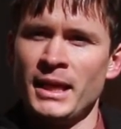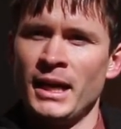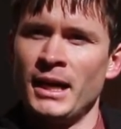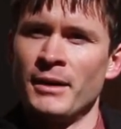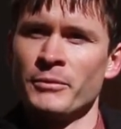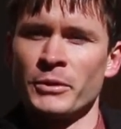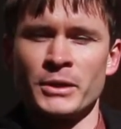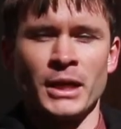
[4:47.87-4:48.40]

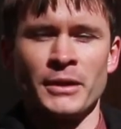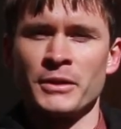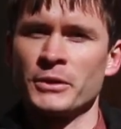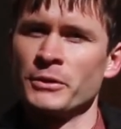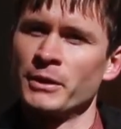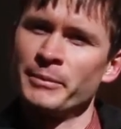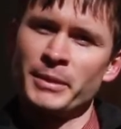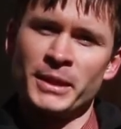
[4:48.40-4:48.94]
Um, we're not the
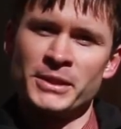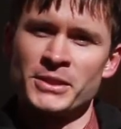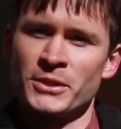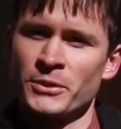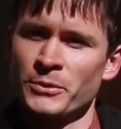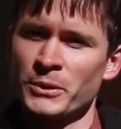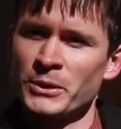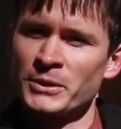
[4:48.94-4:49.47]
only place
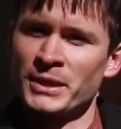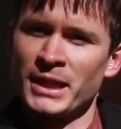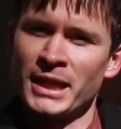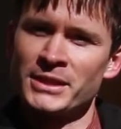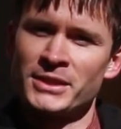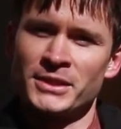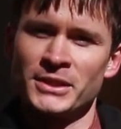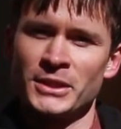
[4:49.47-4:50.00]
in the world that
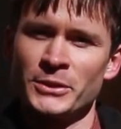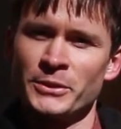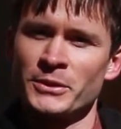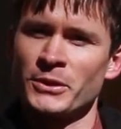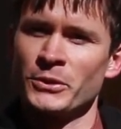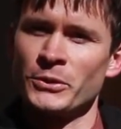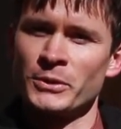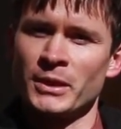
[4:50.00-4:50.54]
has to deal
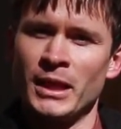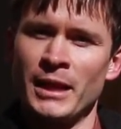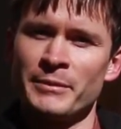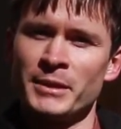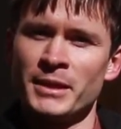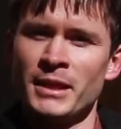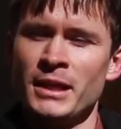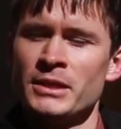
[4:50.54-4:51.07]
with cold
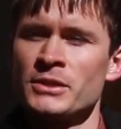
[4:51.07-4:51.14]
climate.